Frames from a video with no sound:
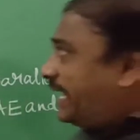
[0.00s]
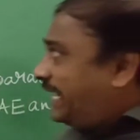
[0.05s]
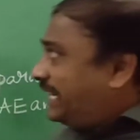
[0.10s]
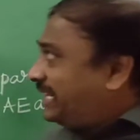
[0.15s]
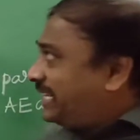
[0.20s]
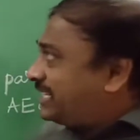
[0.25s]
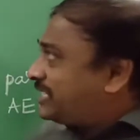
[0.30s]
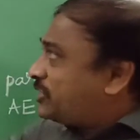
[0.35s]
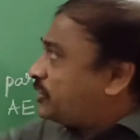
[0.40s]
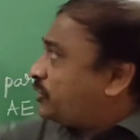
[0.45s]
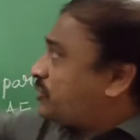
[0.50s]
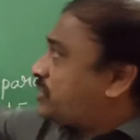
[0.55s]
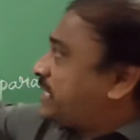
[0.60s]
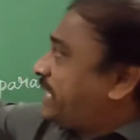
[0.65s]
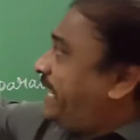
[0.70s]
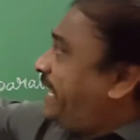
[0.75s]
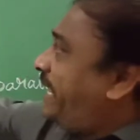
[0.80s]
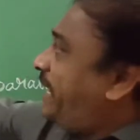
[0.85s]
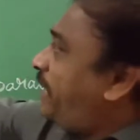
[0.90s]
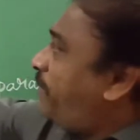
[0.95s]
in this you
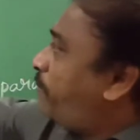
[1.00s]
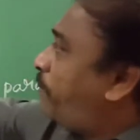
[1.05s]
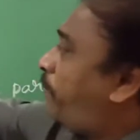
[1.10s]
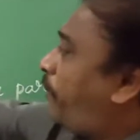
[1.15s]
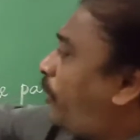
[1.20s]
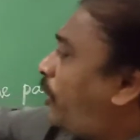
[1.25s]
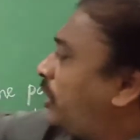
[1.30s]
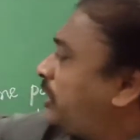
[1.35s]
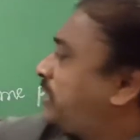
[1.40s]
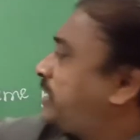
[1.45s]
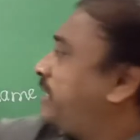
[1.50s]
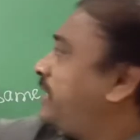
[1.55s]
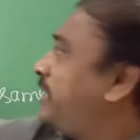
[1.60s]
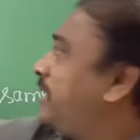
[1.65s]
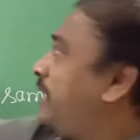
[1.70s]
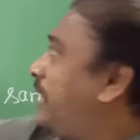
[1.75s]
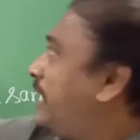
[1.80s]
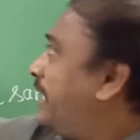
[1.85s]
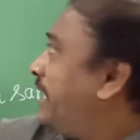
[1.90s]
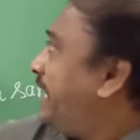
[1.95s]
see both
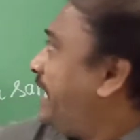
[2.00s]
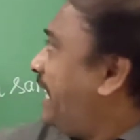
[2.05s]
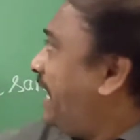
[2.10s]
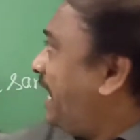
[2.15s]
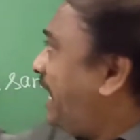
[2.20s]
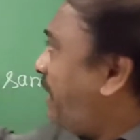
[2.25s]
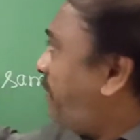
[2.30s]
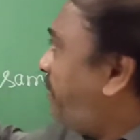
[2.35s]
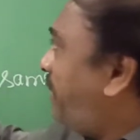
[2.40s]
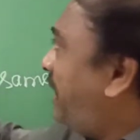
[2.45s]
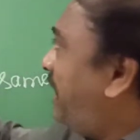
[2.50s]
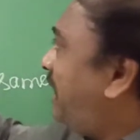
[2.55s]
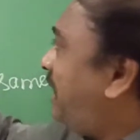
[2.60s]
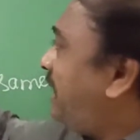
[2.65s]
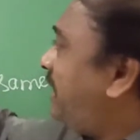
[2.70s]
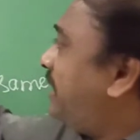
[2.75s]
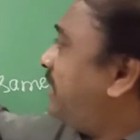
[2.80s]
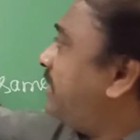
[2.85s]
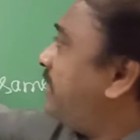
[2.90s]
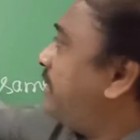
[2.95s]

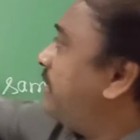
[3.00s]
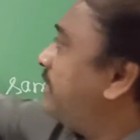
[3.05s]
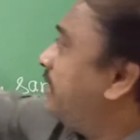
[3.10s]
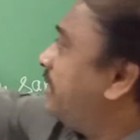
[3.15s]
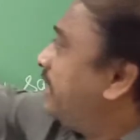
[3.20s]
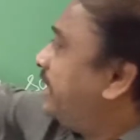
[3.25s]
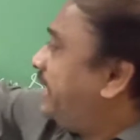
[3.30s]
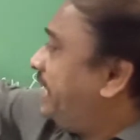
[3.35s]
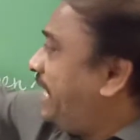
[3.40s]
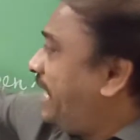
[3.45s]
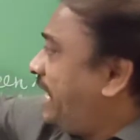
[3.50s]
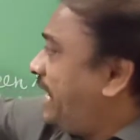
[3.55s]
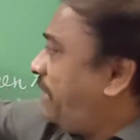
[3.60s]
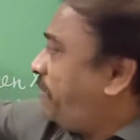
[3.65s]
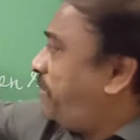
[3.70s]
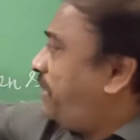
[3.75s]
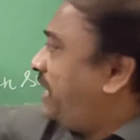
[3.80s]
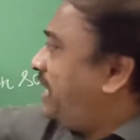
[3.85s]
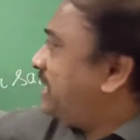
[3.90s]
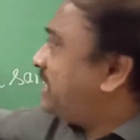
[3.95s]
AB,
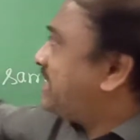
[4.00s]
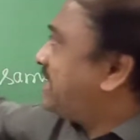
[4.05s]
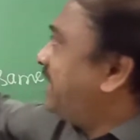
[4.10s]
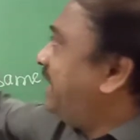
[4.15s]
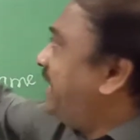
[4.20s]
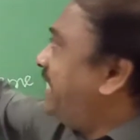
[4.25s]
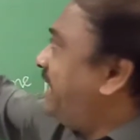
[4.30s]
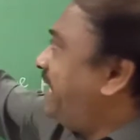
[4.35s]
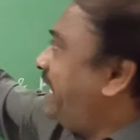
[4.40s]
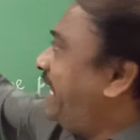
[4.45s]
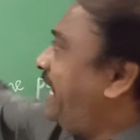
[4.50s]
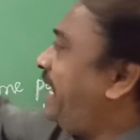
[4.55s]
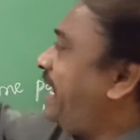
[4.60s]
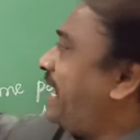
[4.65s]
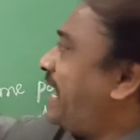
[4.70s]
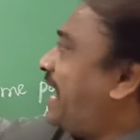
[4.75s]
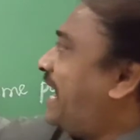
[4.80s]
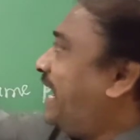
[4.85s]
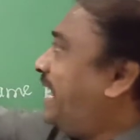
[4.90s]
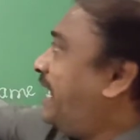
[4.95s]

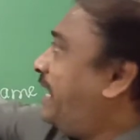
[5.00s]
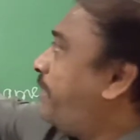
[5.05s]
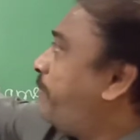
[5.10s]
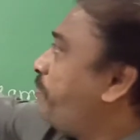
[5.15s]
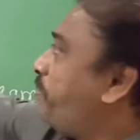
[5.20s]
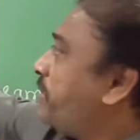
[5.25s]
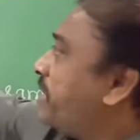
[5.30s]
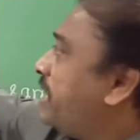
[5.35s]
ABCD and